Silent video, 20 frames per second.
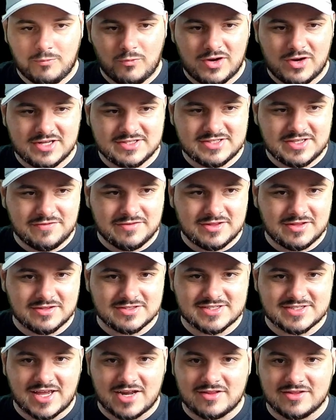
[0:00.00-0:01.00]
is even the
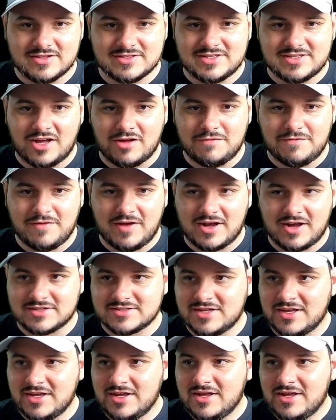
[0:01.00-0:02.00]
set on this
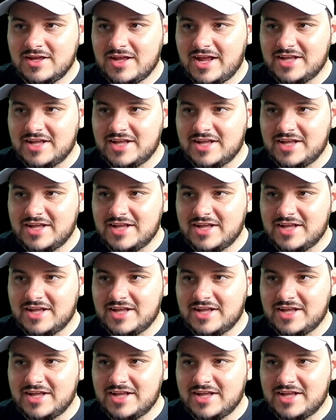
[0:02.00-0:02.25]
Delphox? Its